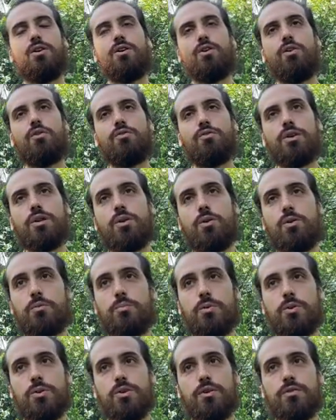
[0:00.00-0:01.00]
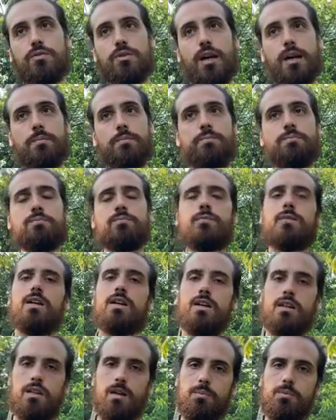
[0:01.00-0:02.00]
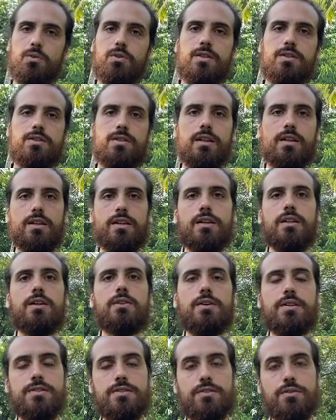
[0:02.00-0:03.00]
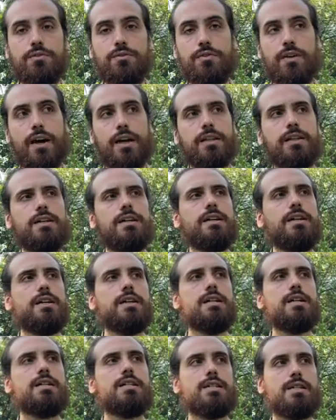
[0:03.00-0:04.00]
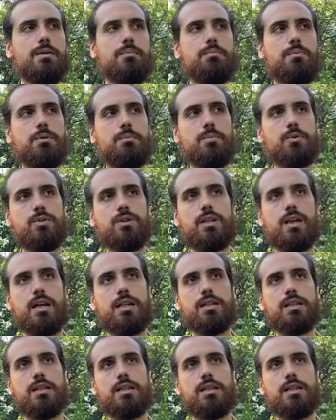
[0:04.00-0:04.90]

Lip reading: over a long period of time. And up to this day in India, you can still find some people that